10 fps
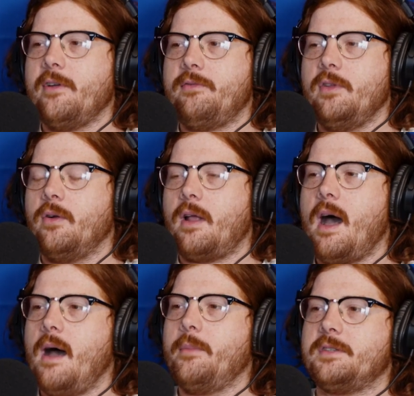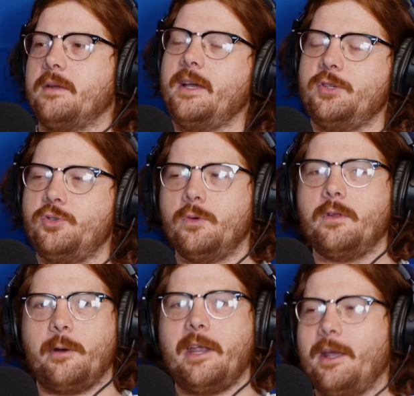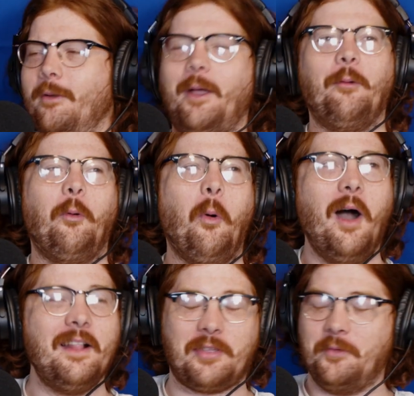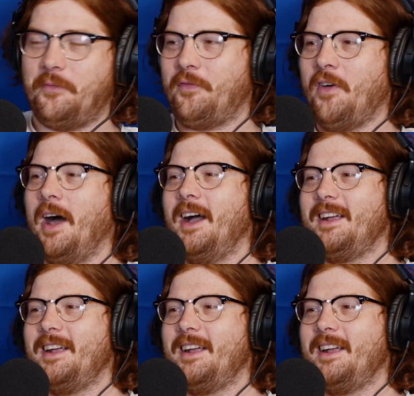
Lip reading: if you don't comment on my jewelry. Like, what the fuck,